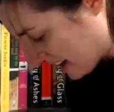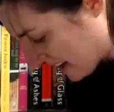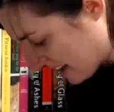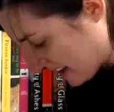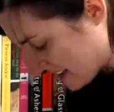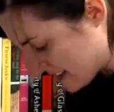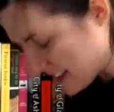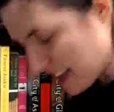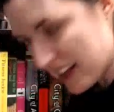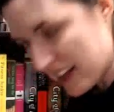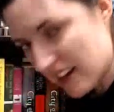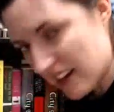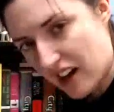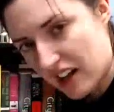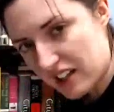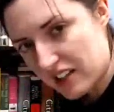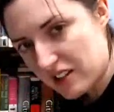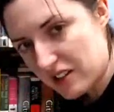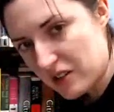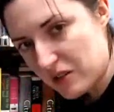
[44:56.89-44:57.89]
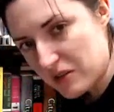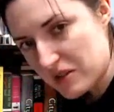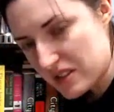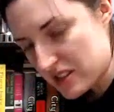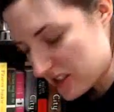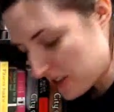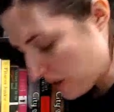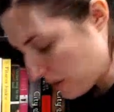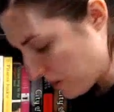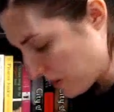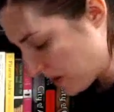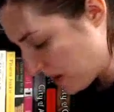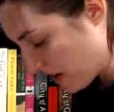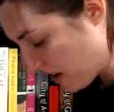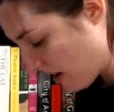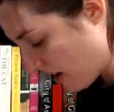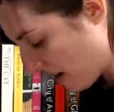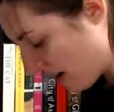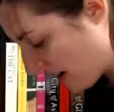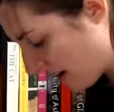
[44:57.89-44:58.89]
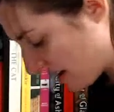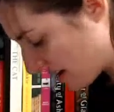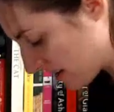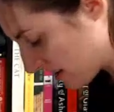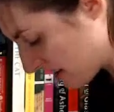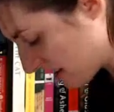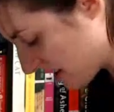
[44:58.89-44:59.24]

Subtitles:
because that hot glue is still pretty hot.